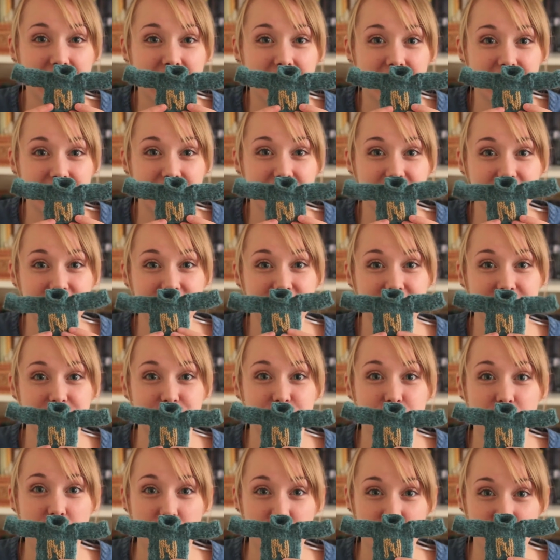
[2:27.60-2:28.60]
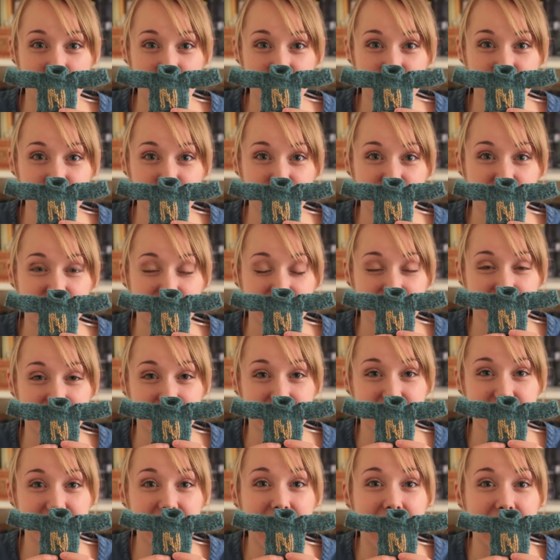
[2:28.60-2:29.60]
This is my one, which is an
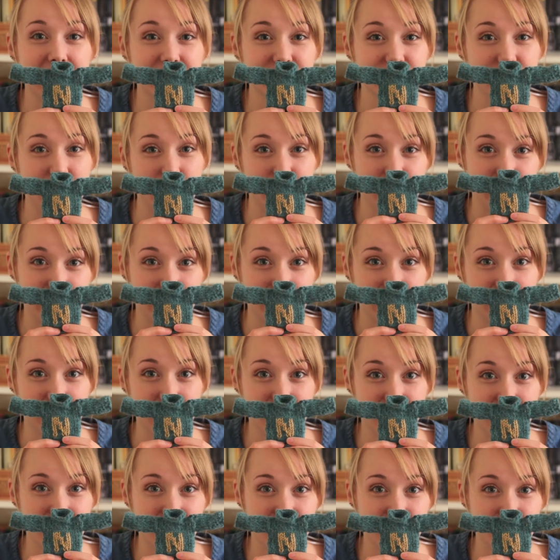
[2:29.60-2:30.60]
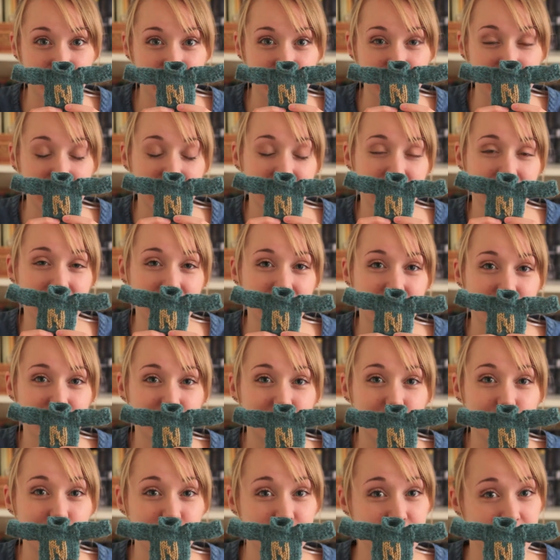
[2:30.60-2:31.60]
exact replica of the
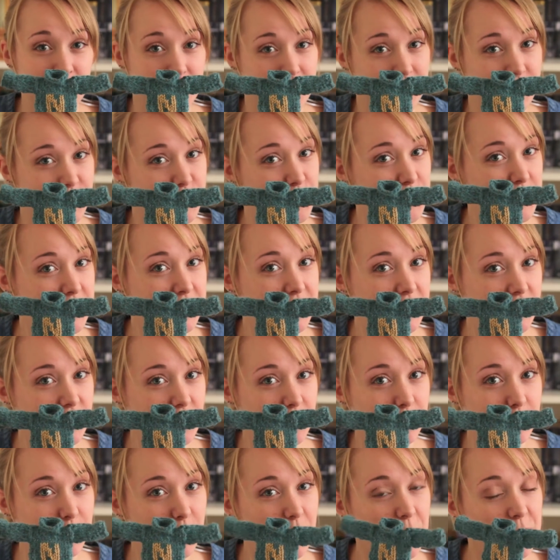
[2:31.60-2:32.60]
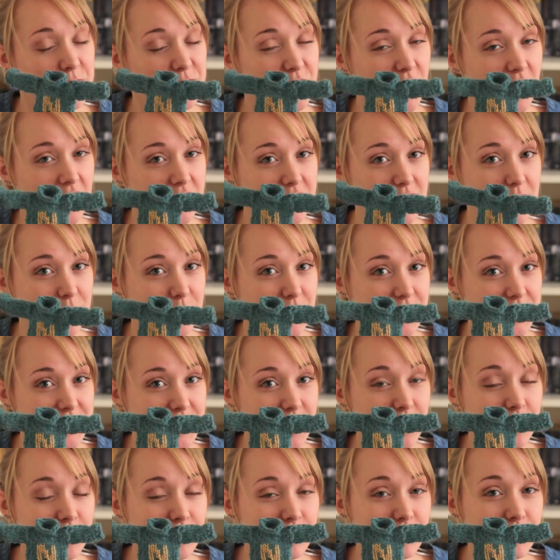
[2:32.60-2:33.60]
full-sized Weasley jumper that I knit
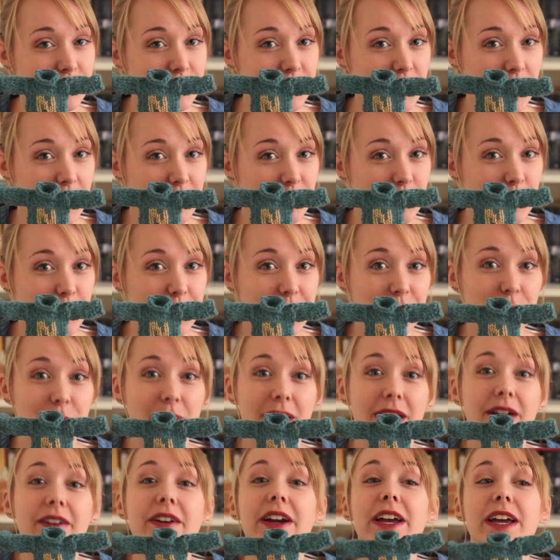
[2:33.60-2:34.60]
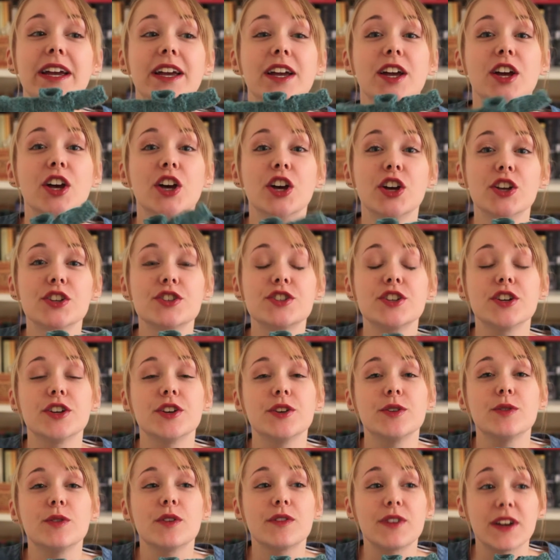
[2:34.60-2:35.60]
myself, that I will be wearing
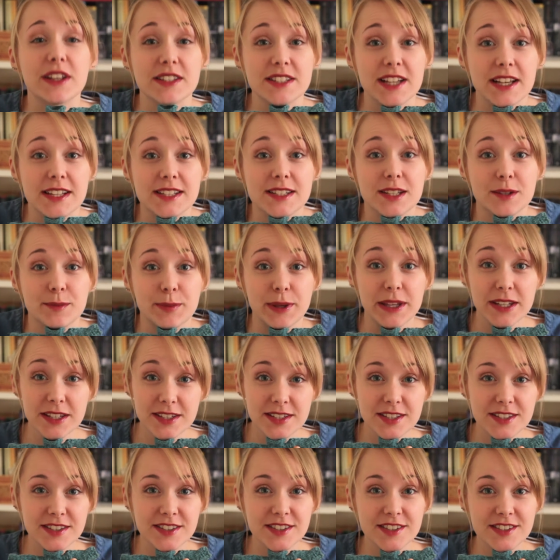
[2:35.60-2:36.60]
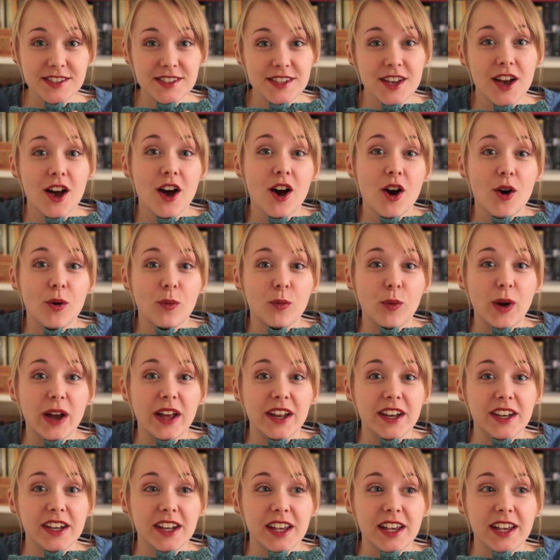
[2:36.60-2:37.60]
to Fantastic Beasts
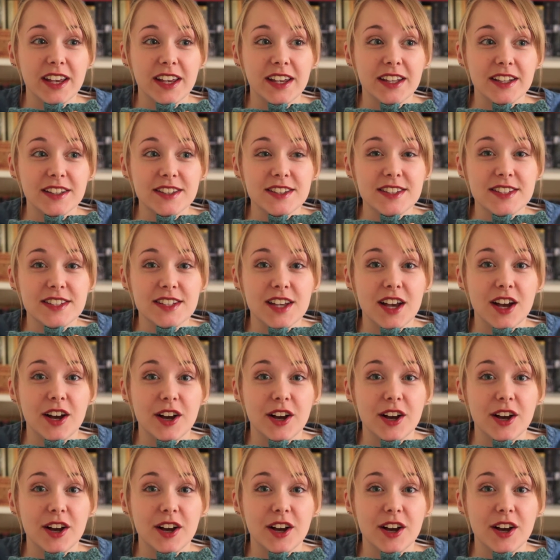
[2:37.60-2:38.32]
when it